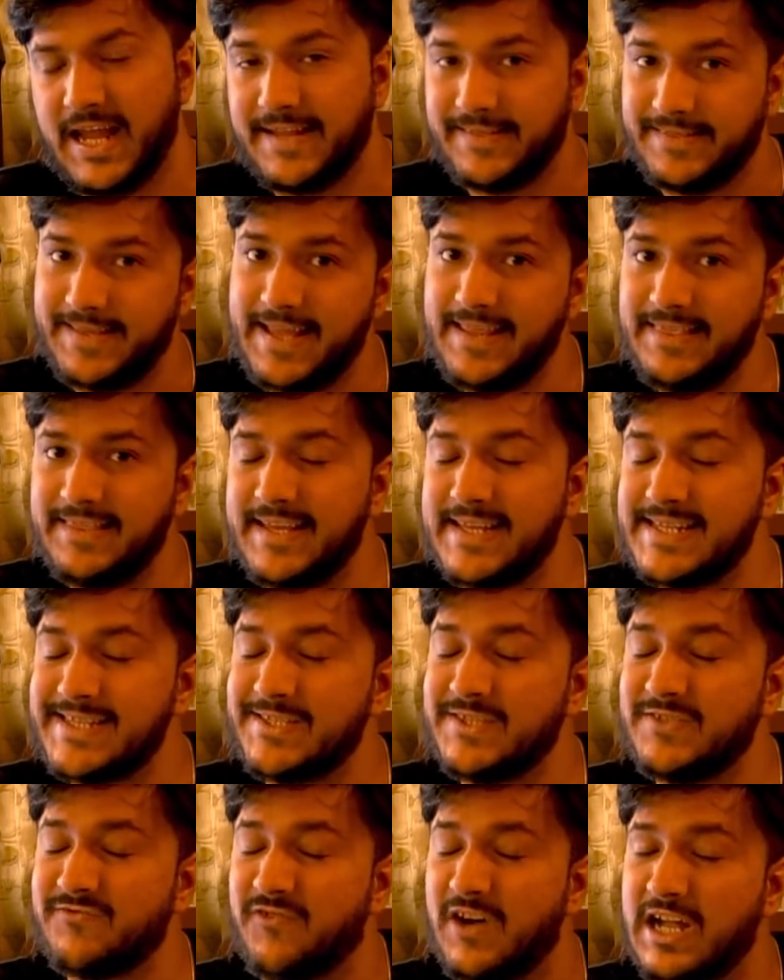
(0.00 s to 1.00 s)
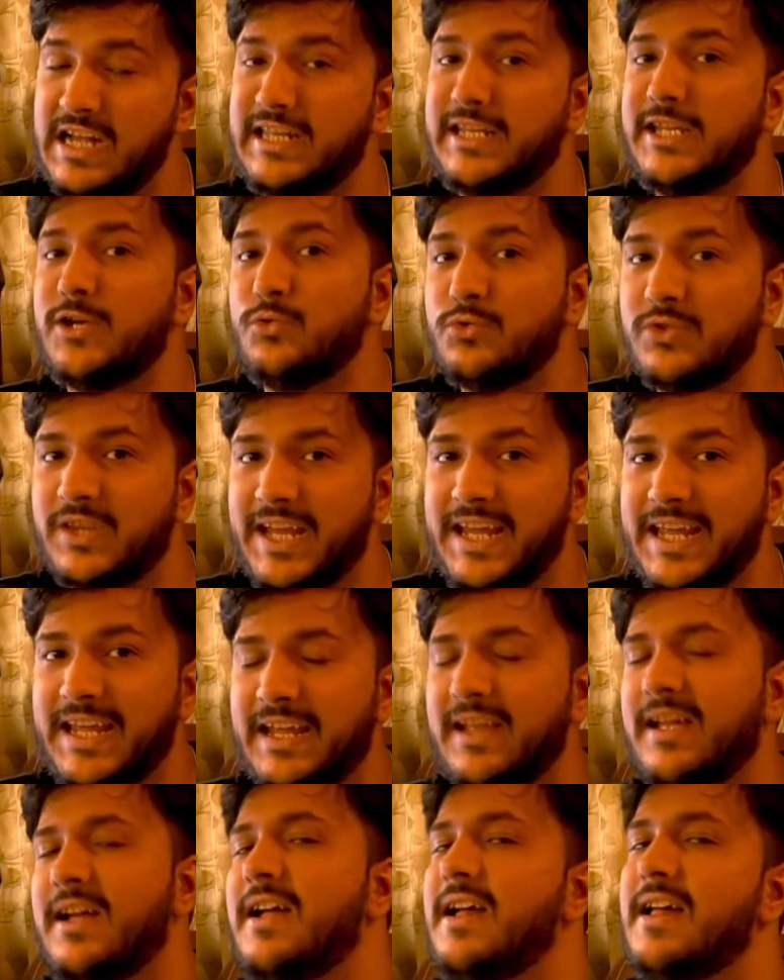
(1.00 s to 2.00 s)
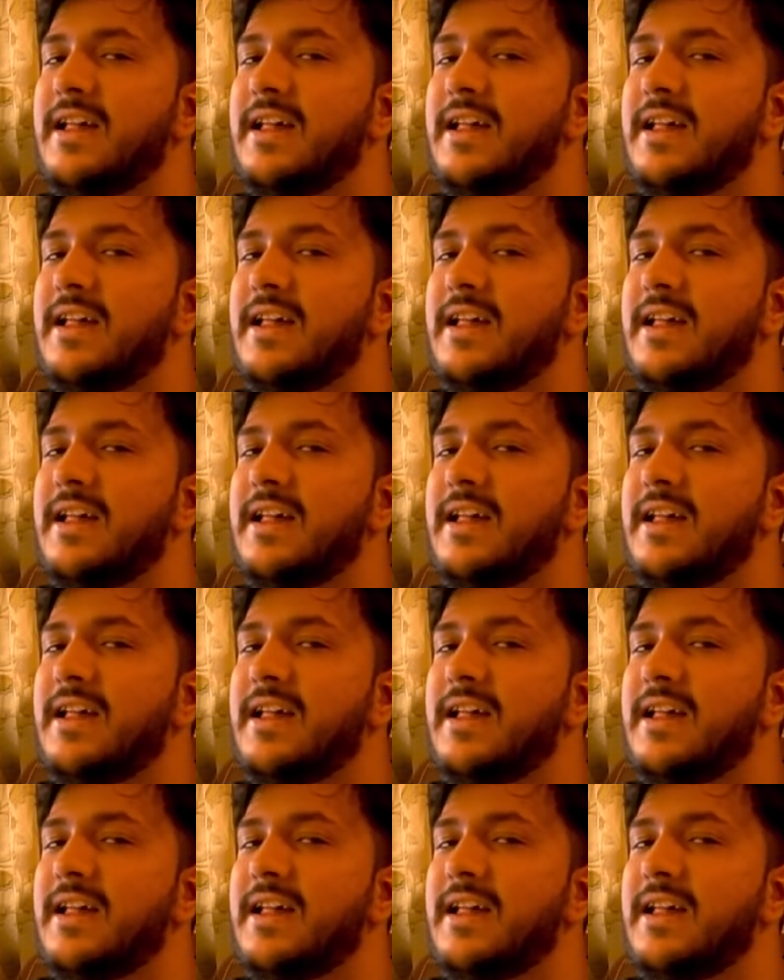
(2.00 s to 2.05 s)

And then there's one new thing